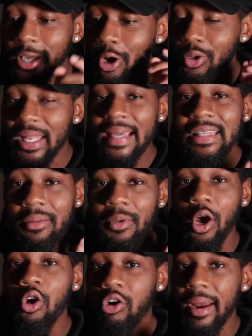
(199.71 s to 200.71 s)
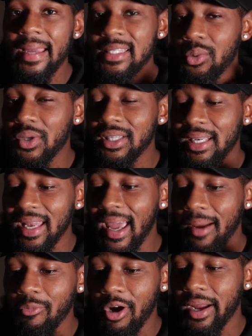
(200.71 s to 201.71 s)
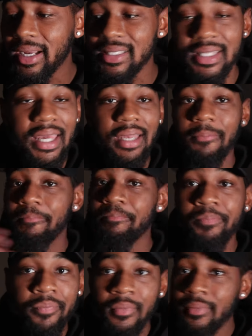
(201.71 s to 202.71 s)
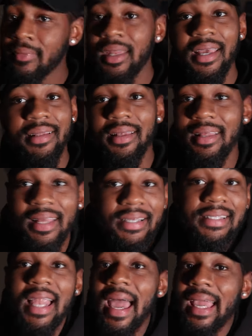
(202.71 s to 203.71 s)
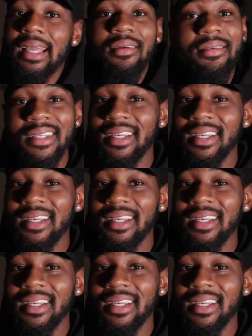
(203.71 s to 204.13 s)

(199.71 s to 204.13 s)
Don't let them go crazy with the damn run, because then it's like,